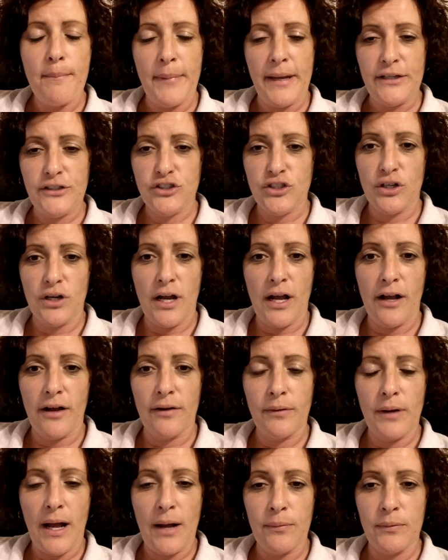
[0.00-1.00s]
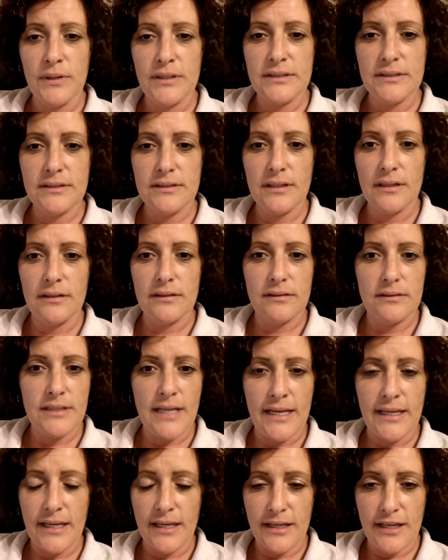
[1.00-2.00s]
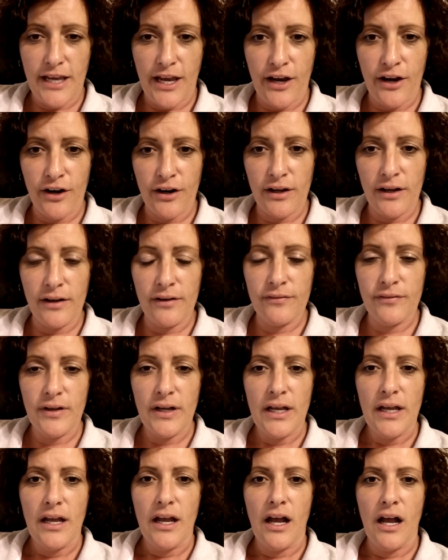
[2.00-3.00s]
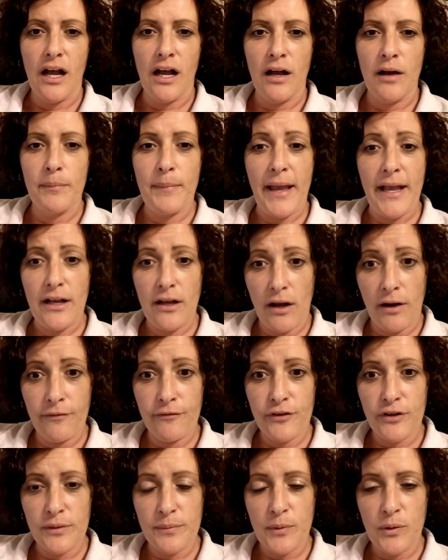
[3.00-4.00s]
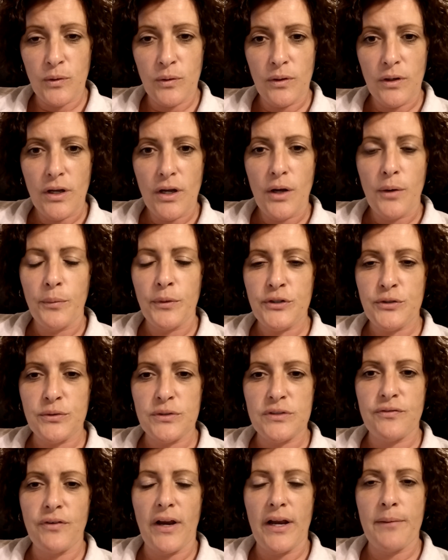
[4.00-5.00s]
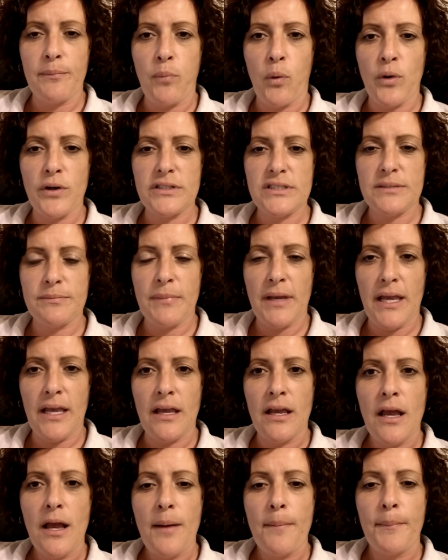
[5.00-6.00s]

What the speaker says: make sure I was taken care of and comfortable, which was very important to me.